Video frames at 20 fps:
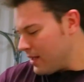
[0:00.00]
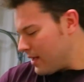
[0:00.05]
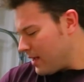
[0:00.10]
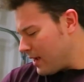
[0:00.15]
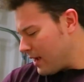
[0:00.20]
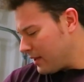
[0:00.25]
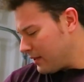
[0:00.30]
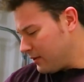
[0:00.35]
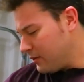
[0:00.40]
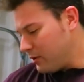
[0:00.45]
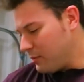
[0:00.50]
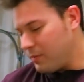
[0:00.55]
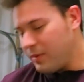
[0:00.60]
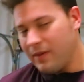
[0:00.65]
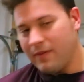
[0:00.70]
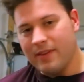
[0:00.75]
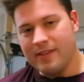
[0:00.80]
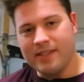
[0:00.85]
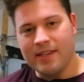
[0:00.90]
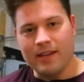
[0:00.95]
Uh, the little
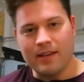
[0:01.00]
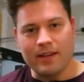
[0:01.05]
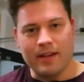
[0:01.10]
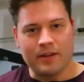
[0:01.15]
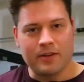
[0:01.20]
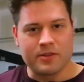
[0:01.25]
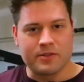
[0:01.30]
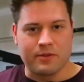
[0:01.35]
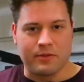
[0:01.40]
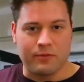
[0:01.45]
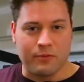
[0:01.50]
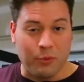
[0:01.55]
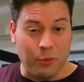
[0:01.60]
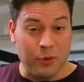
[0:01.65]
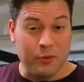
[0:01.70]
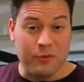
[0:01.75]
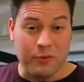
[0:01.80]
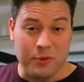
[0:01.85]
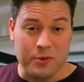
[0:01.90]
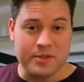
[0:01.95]
PVC connectors are
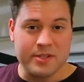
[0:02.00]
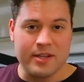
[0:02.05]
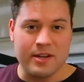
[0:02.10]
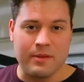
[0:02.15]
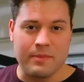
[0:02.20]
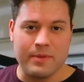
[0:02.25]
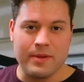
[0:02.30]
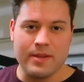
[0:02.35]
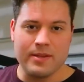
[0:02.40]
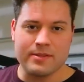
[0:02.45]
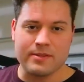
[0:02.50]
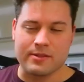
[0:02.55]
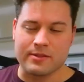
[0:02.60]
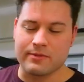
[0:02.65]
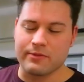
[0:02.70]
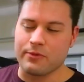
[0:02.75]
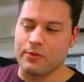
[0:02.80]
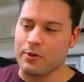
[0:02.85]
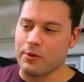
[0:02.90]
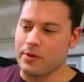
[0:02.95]
44 cent a piece. There's
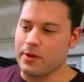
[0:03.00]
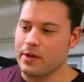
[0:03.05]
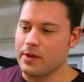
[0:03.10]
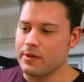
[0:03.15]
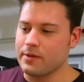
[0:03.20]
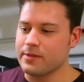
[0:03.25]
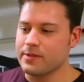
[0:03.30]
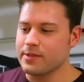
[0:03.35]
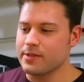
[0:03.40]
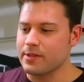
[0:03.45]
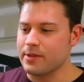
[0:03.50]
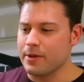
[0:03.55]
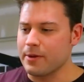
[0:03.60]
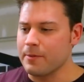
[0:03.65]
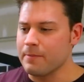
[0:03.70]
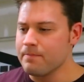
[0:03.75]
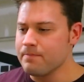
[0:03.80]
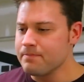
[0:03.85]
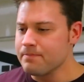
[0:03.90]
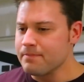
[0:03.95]
four of those,
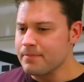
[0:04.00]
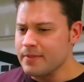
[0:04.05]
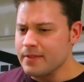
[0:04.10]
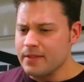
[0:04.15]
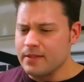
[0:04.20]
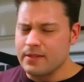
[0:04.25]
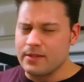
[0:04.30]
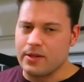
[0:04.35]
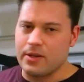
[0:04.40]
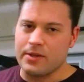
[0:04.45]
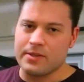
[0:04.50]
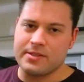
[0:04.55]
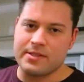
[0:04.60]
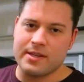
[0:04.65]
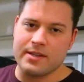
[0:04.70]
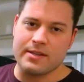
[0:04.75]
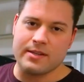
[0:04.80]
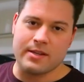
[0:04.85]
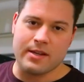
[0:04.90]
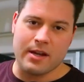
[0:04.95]
so all
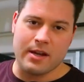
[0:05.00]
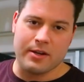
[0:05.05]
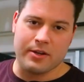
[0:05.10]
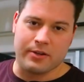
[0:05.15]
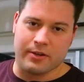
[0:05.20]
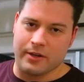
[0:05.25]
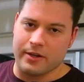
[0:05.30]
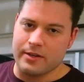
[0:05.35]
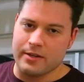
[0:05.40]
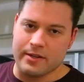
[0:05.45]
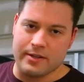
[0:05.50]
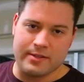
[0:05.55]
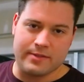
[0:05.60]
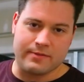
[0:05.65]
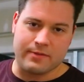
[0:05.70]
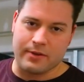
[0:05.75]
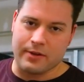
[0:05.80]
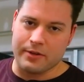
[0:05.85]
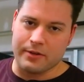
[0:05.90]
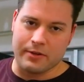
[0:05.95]
said and done, you're getting this
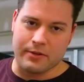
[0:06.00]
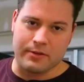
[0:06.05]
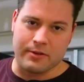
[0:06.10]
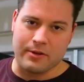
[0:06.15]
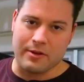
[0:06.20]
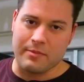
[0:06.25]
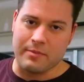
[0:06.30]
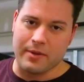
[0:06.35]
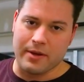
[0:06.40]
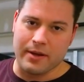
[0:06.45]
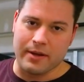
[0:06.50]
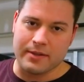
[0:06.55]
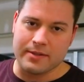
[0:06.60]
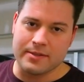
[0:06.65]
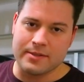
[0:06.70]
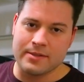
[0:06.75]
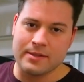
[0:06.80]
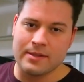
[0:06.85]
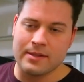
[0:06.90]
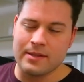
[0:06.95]
for under 30
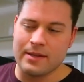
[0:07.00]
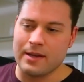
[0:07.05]
bucks.